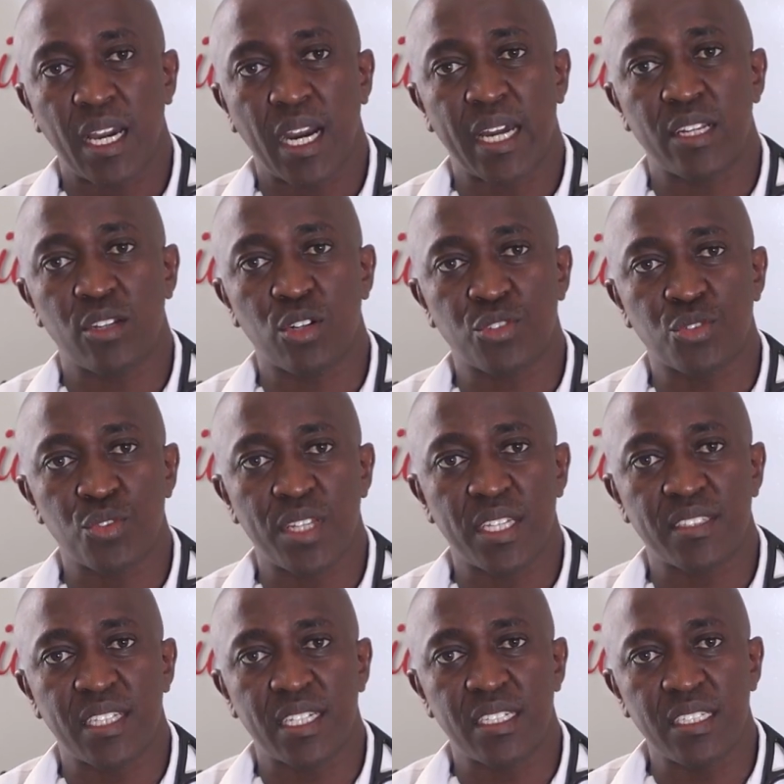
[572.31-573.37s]
And also there is
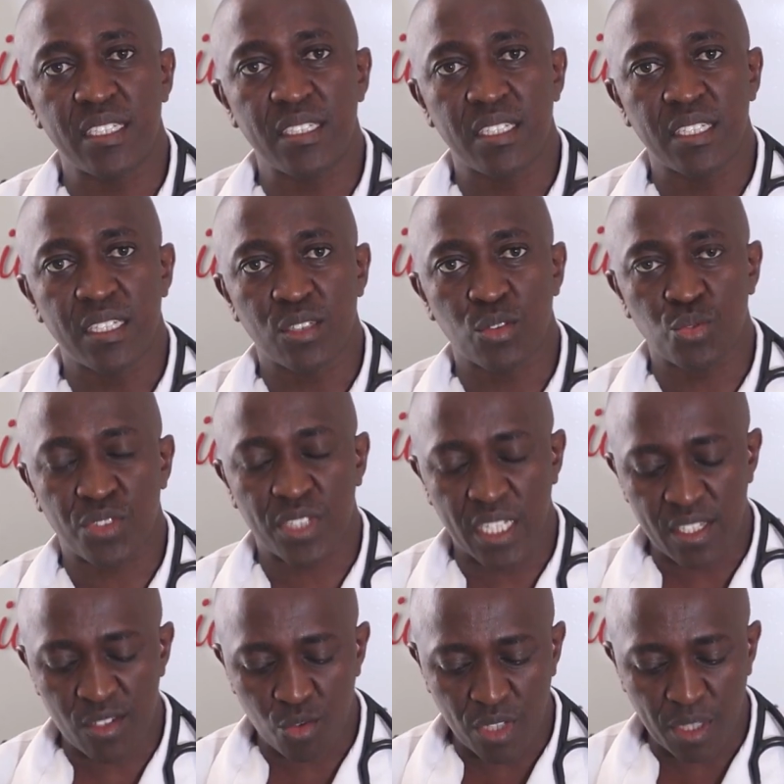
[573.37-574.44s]
the need to
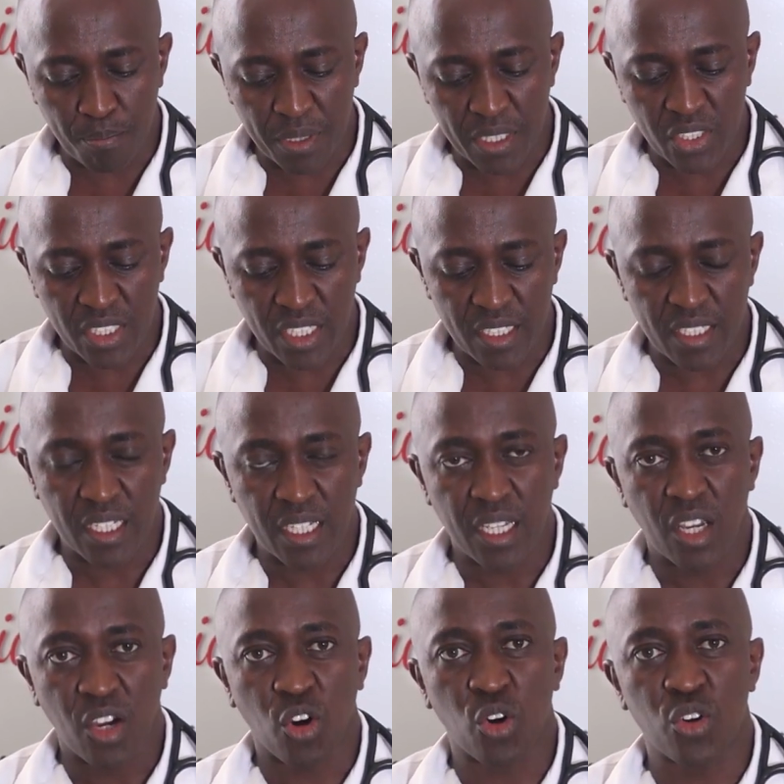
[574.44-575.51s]
stress to the patient
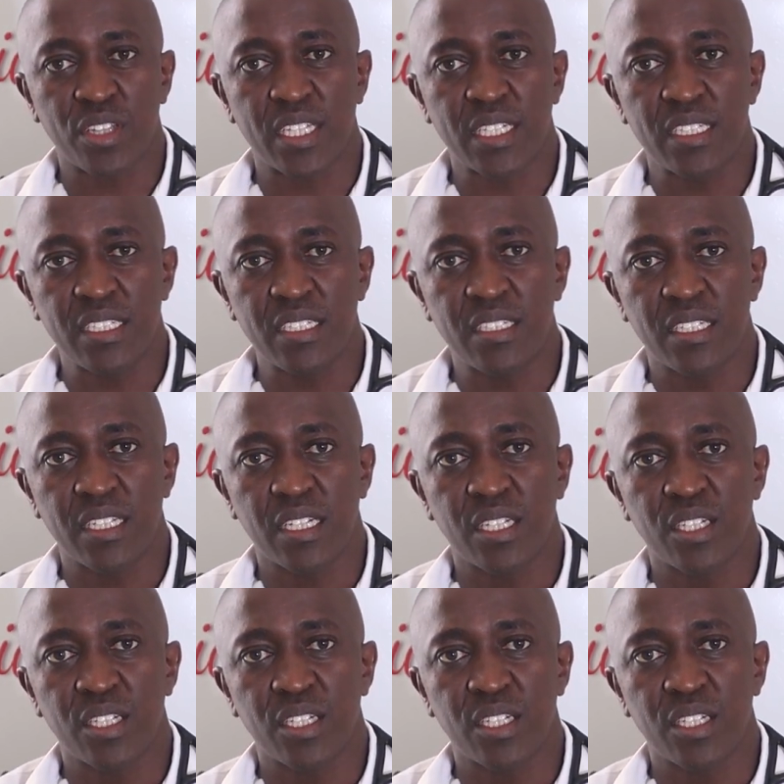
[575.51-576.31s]
on the need